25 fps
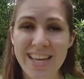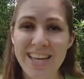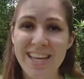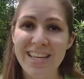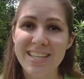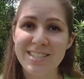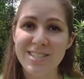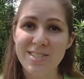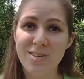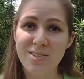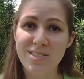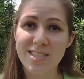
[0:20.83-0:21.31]

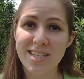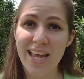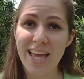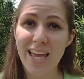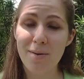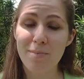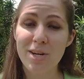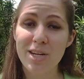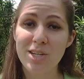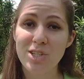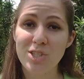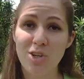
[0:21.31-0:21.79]
So today
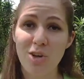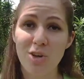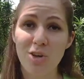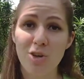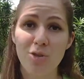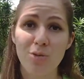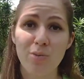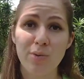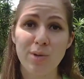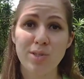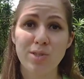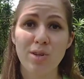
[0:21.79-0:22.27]
I'm going to show
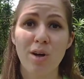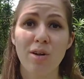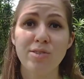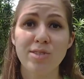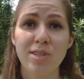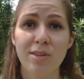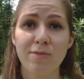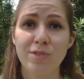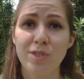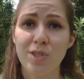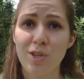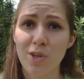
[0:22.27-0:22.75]
you the
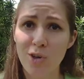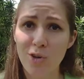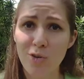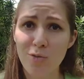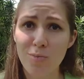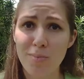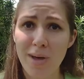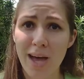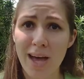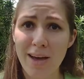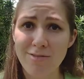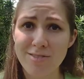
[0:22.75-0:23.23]
results of 2
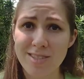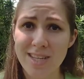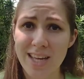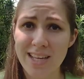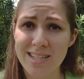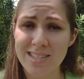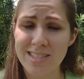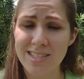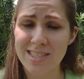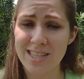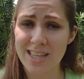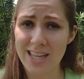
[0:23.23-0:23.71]
MAF
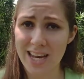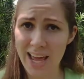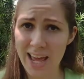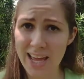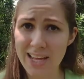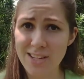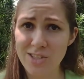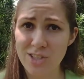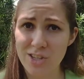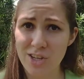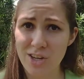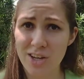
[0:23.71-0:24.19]
tests that
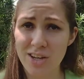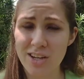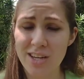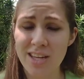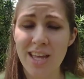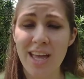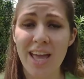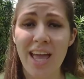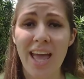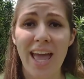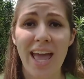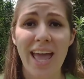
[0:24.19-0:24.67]
I took,
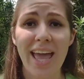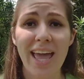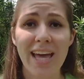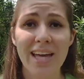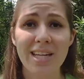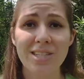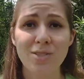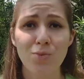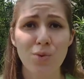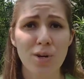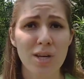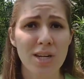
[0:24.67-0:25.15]

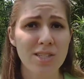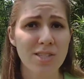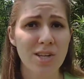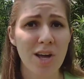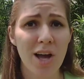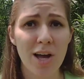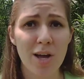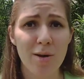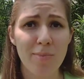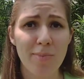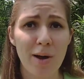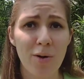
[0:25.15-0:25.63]
and we're going to
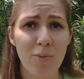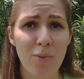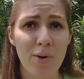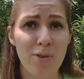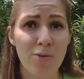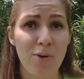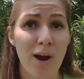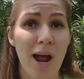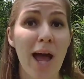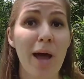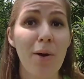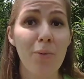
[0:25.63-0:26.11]
talk about
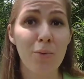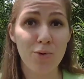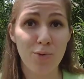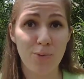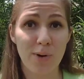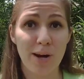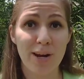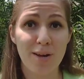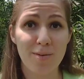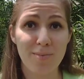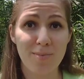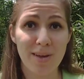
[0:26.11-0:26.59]
whether I would
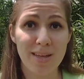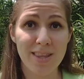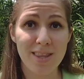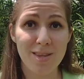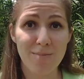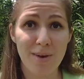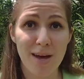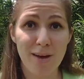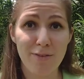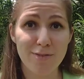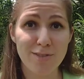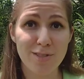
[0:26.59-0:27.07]
recommend the
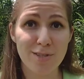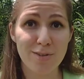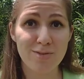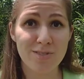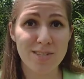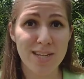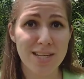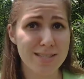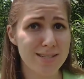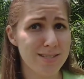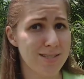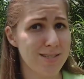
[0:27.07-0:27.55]
Maffetone
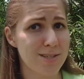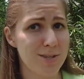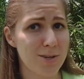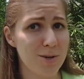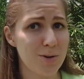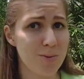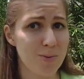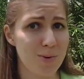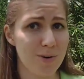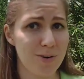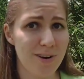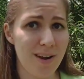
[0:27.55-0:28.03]
test to
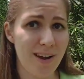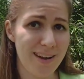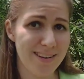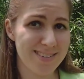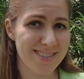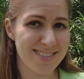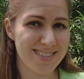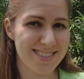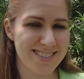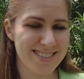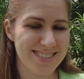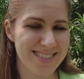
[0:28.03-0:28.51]
you or
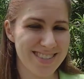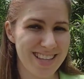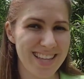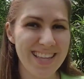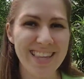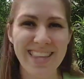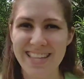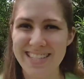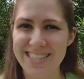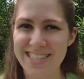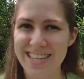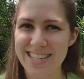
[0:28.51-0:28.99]
not.
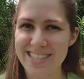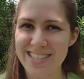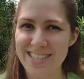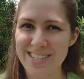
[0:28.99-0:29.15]
Let's get